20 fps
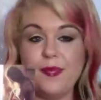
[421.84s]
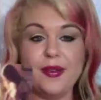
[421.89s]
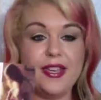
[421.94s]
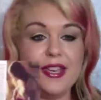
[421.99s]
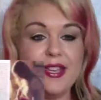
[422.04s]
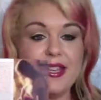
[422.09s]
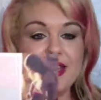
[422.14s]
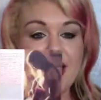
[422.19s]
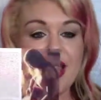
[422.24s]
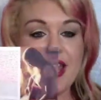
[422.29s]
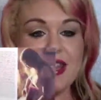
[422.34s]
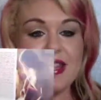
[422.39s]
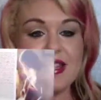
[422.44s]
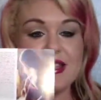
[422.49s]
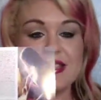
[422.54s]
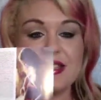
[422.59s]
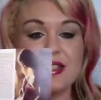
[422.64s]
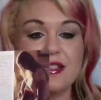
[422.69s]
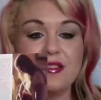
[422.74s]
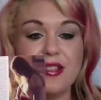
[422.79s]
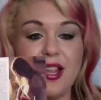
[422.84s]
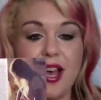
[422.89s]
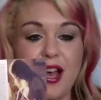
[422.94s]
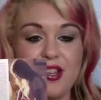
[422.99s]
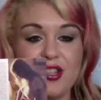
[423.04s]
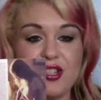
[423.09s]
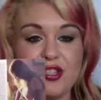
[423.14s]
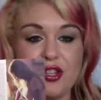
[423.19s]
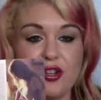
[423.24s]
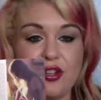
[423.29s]
Begin Again is the
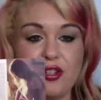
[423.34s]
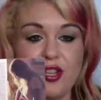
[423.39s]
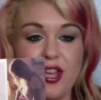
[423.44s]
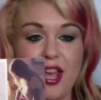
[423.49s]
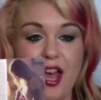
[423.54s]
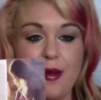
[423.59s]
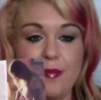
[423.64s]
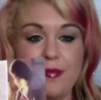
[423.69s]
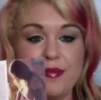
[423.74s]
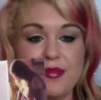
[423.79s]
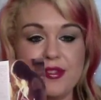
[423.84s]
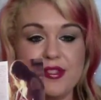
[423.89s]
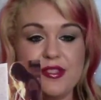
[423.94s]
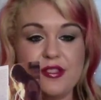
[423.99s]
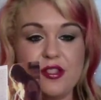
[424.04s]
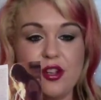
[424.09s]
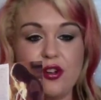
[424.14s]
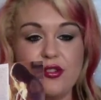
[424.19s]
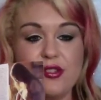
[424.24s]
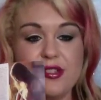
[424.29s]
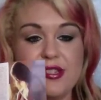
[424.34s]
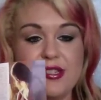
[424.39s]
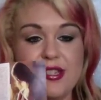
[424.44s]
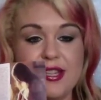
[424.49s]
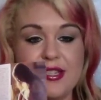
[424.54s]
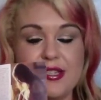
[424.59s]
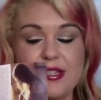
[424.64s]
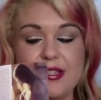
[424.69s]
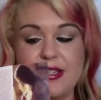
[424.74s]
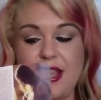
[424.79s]
last song on the album, song
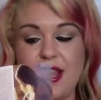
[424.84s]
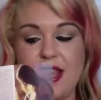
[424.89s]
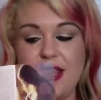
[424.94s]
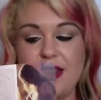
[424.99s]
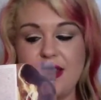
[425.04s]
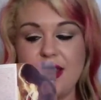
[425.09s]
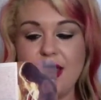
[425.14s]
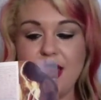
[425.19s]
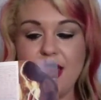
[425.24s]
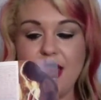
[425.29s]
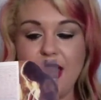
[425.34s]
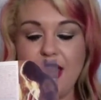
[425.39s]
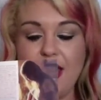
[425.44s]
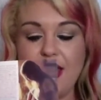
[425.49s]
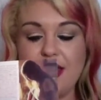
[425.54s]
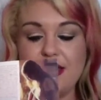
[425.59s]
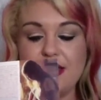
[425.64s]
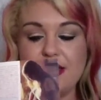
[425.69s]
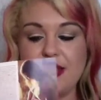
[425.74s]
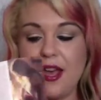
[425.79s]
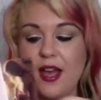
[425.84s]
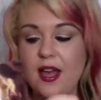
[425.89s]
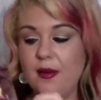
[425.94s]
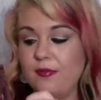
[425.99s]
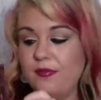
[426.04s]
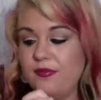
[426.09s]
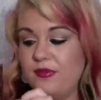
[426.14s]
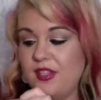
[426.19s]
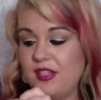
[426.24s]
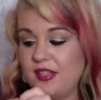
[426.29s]
16, and
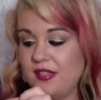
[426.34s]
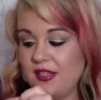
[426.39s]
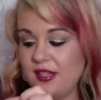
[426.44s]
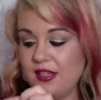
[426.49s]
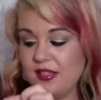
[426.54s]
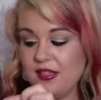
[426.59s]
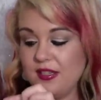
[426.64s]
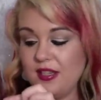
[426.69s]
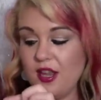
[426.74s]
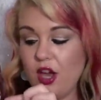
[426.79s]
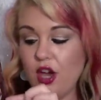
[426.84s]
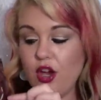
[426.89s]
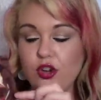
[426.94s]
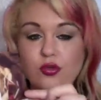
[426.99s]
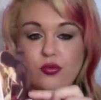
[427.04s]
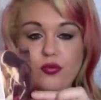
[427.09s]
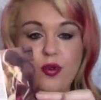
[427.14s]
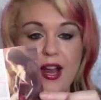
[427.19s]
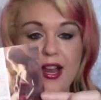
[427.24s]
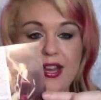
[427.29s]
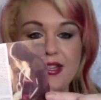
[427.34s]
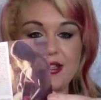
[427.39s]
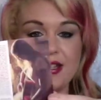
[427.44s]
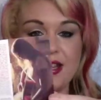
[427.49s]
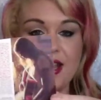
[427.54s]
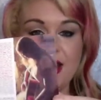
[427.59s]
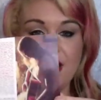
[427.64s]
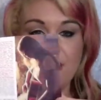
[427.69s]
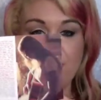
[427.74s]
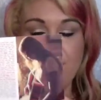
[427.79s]
this is a great,
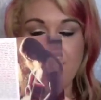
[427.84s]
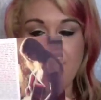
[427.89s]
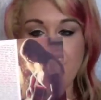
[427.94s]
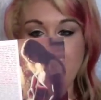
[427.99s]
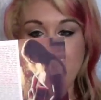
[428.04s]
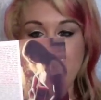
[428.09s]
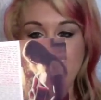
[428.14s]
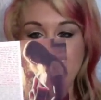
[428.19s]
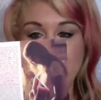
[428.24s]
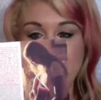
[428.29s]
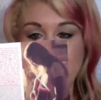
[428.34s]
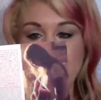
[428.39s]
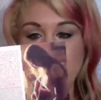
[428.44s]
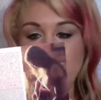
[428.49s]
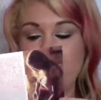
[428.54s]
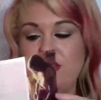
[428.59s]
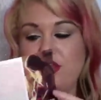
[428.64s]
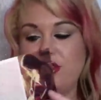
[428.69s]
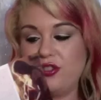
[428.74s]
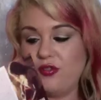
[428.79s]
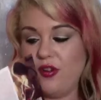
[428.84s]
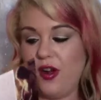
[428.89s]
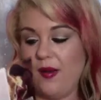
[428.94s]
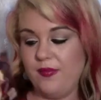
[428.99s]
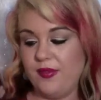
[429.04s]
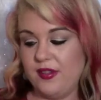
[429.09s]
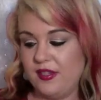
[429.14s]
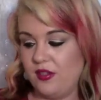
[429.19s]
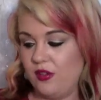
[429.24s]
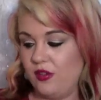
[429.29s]
great picture to
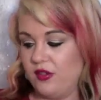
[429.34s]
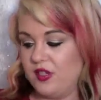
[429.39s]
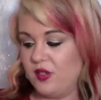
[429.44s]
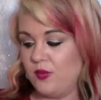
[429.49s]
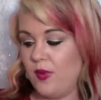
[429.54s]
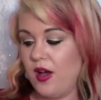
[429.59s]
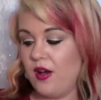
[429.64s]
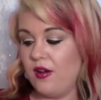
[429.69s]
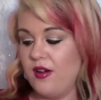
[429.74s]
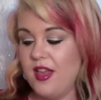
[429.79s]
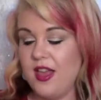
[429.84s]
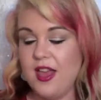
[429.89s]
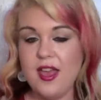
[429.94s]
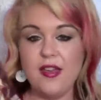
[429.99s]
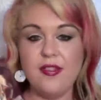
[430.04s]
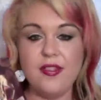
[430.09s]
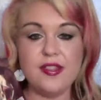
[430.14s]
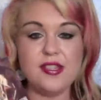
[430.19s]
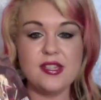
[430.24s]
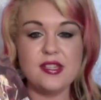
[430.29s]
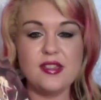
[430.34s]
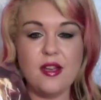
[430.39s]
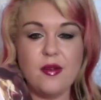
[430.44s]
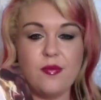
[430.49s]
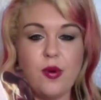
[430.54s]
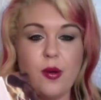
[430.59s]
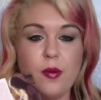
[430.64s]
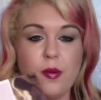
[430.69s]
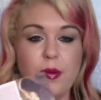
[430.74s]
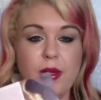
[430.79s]
describe the song as well. This is
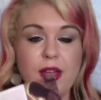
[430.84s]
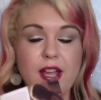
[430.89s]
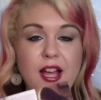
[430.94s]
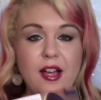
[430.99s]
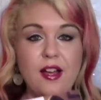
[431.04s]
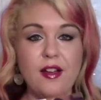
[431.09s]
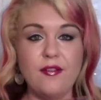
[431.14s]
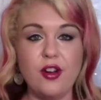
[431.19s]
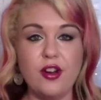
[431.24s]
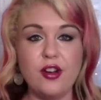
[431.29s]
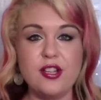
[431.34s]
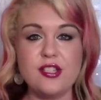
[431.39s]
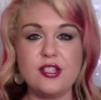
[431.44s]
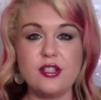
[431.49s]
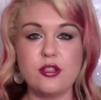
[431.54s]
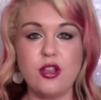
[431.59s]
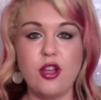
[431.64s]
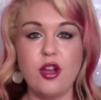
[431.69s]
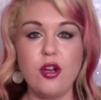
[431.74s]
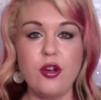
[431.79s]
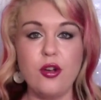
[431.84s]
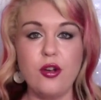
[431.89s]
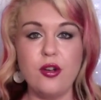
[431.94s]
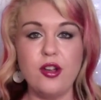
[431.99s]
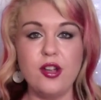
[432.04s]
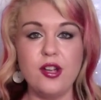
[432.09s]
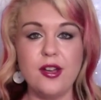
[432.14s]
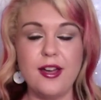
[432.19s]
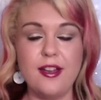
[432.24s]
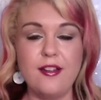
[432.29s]
probably a very slow,
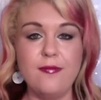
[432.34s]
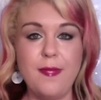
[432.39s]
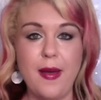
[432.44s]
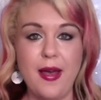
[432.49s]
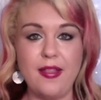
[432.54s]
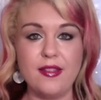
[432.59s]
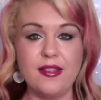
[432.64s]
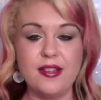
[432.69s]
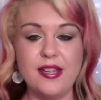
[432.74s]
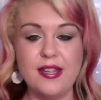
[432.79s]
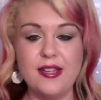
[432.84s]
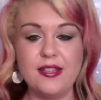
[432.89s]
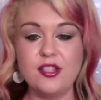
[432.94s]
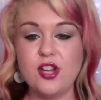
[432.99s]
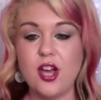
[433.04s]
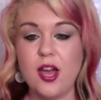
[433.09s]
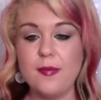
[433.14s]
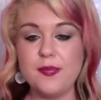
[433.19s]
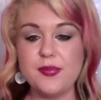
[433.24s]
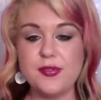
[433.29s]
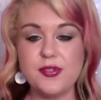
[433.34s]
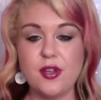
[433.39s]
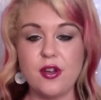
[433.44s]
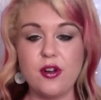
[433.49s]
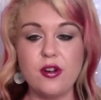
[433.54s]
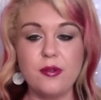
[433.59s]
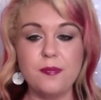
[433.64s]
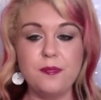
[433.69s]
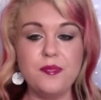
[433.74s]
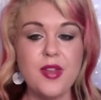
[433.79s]
kind of ballady type
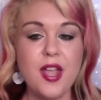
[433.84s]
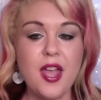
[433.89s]
song.